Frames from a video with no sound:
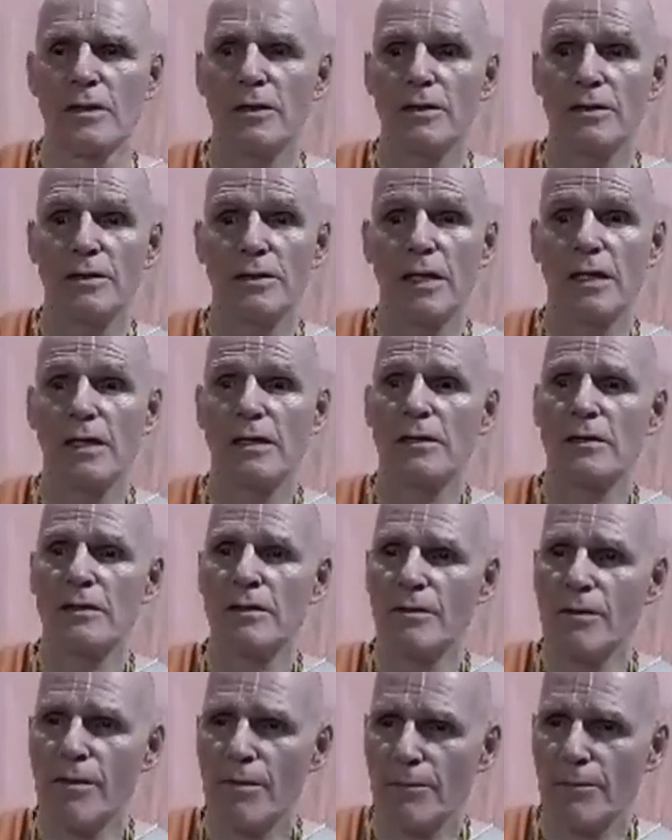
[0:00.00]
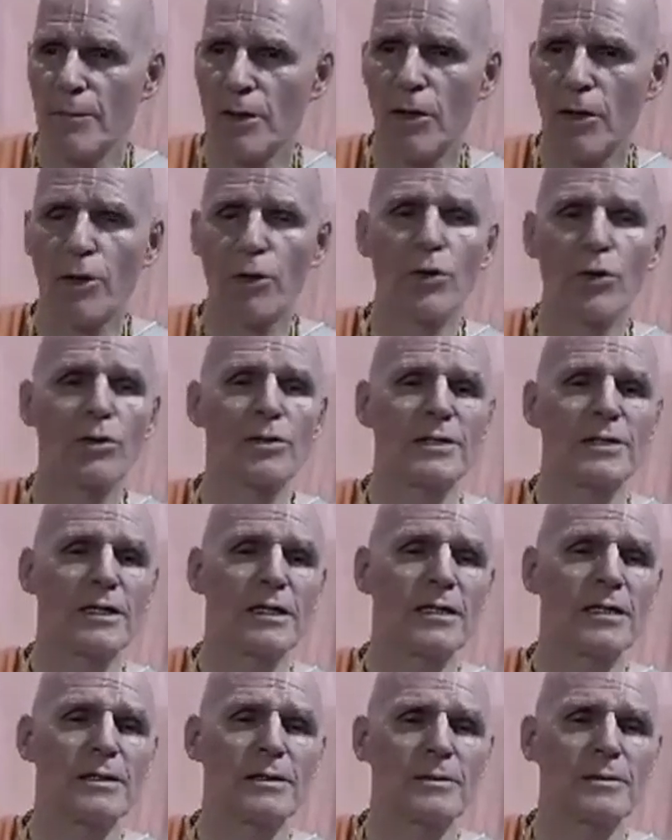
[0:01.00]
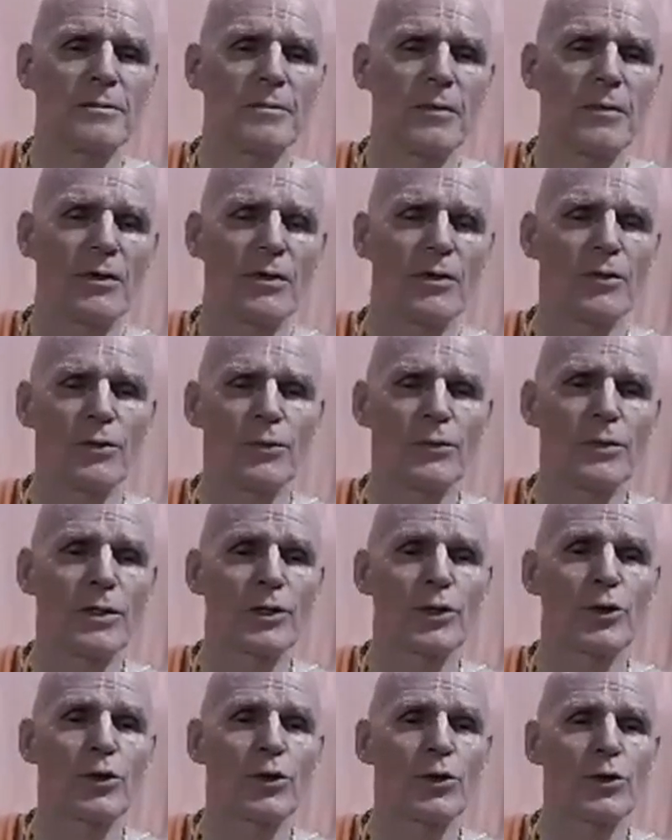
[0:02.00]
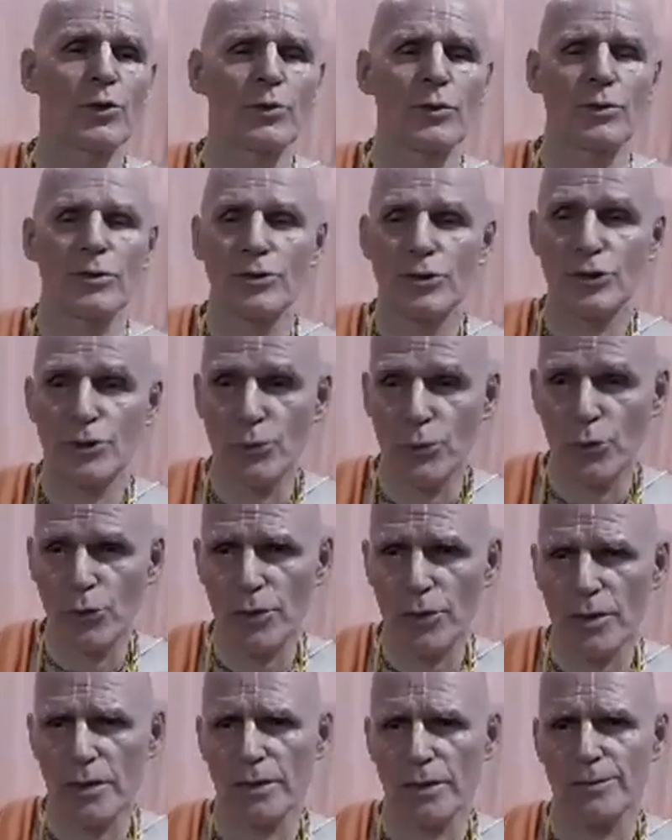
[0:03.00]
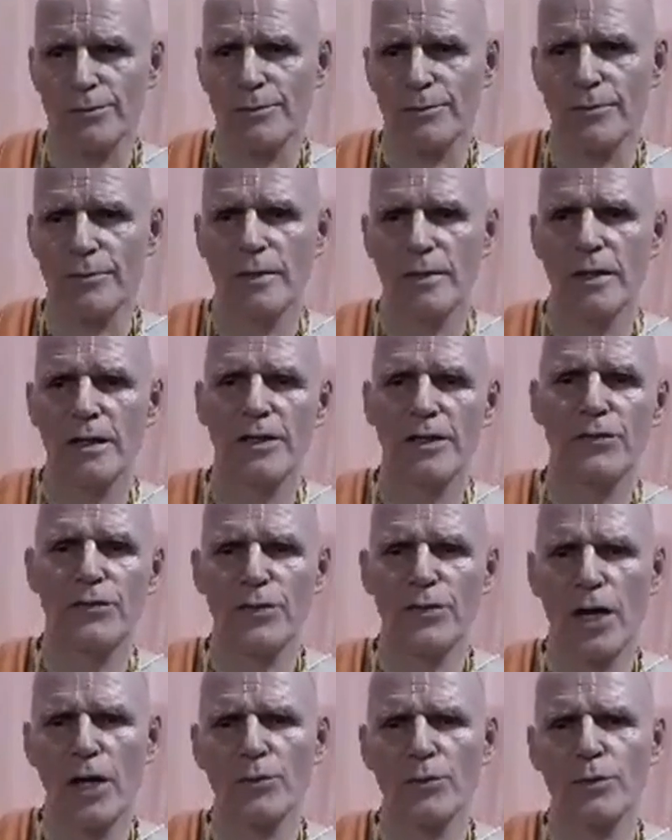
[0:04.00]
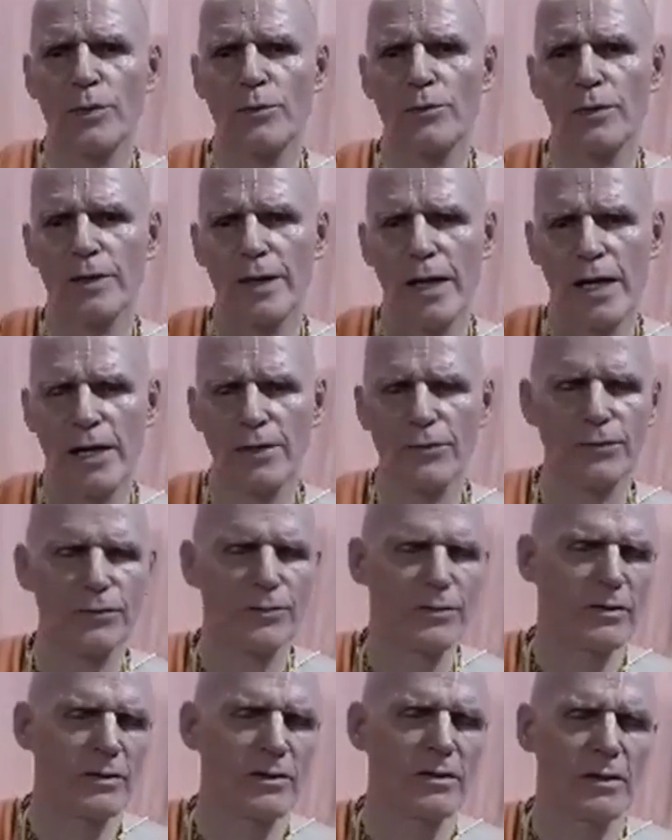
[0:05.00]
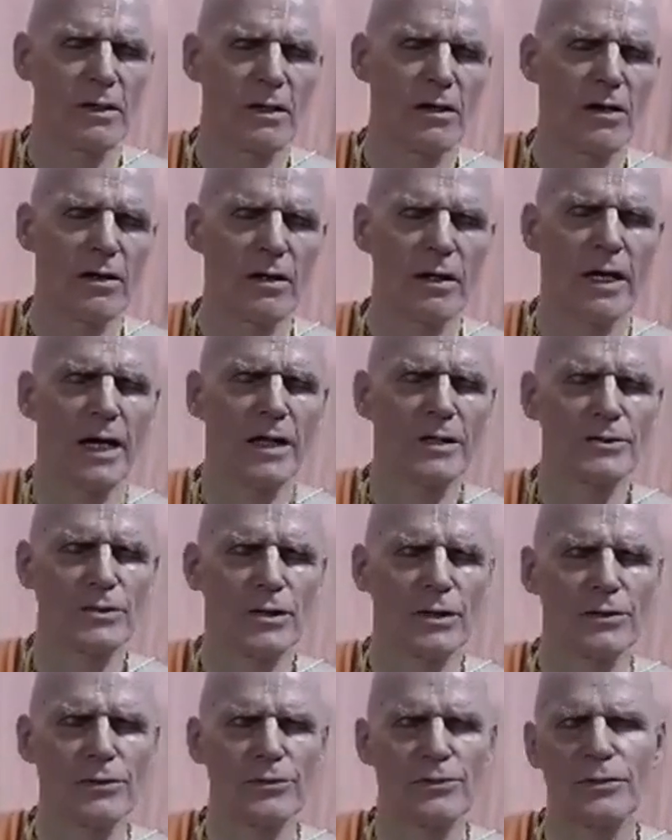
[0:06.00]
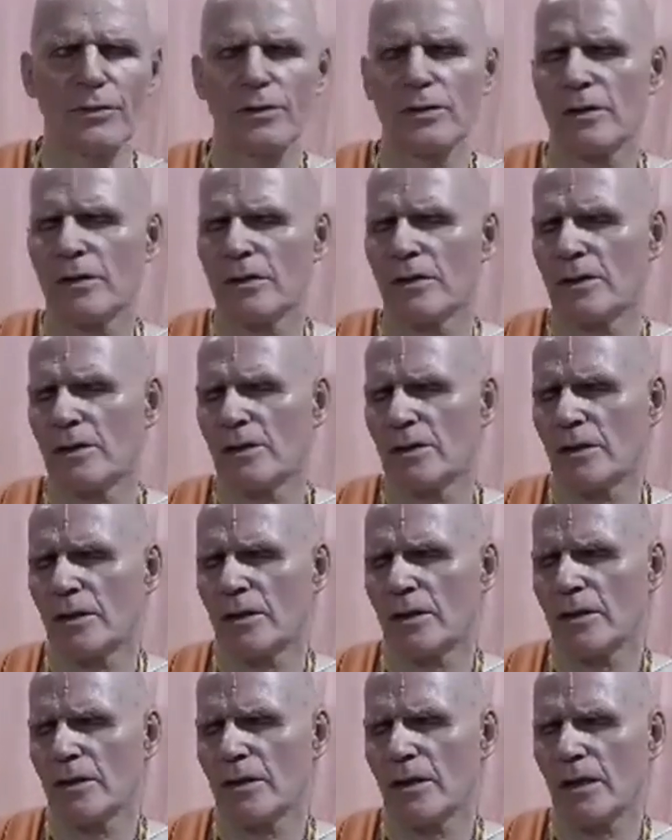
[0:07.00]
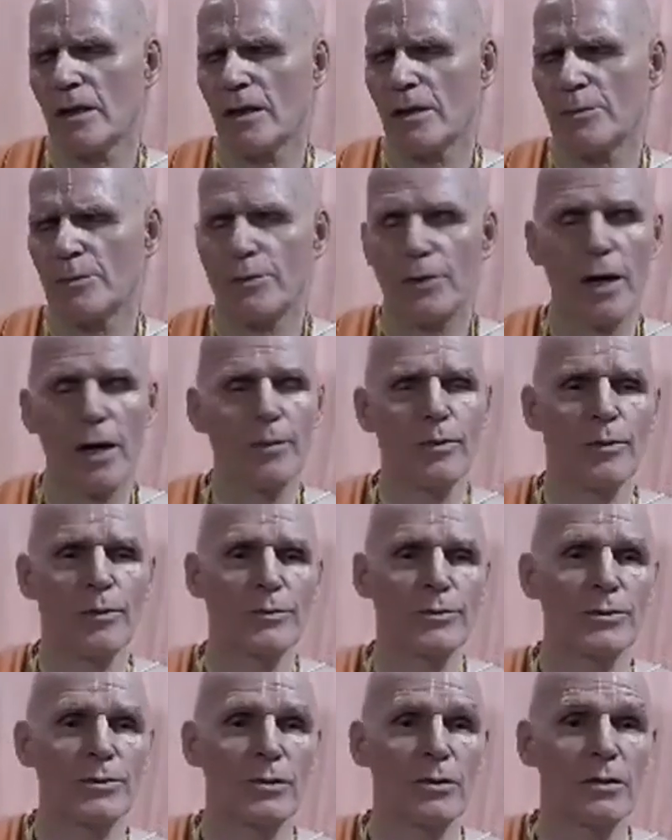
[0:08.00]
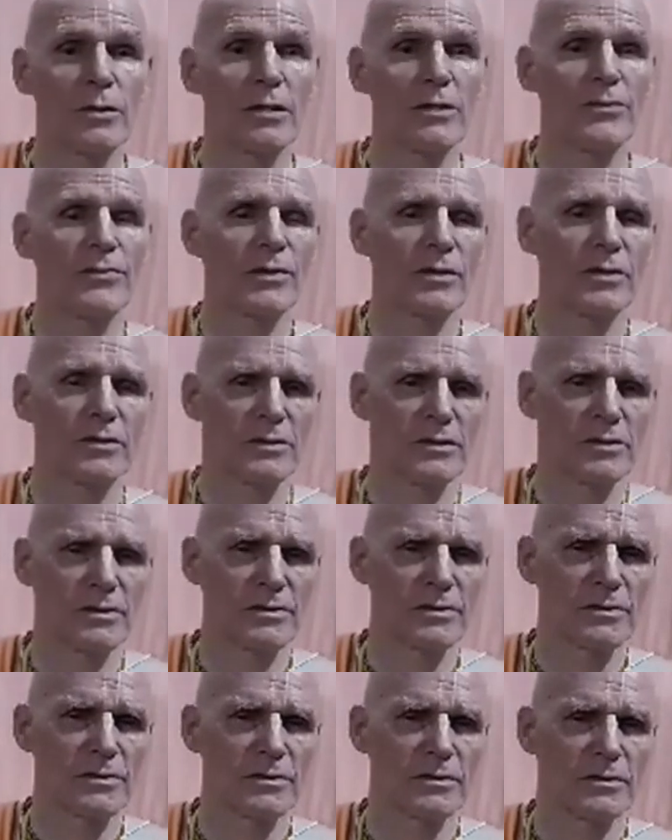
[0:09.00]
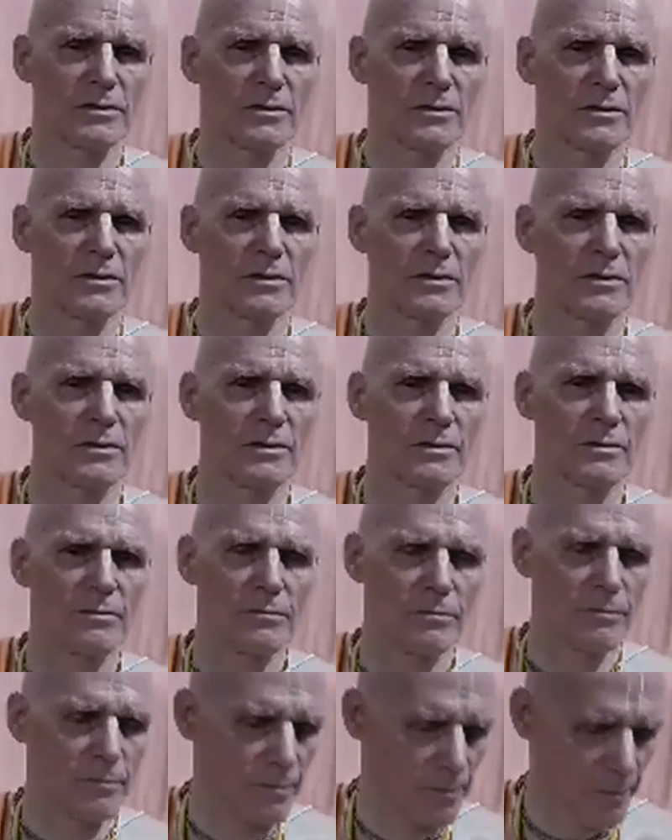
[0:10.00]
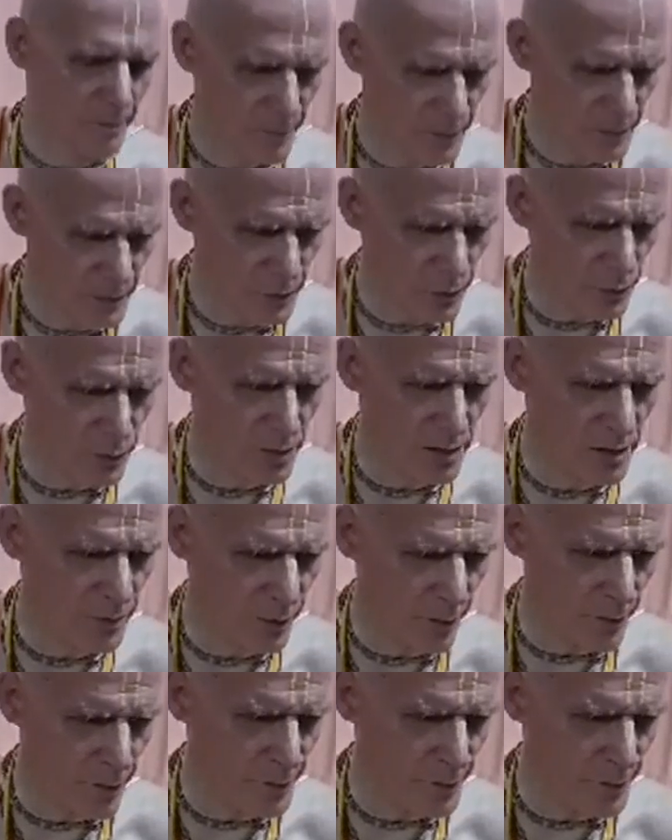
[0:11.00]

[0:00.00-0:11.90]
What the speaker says: then our whole day will go smoothly. If not, we will have all kinds of problems or difficulties. So the Brahma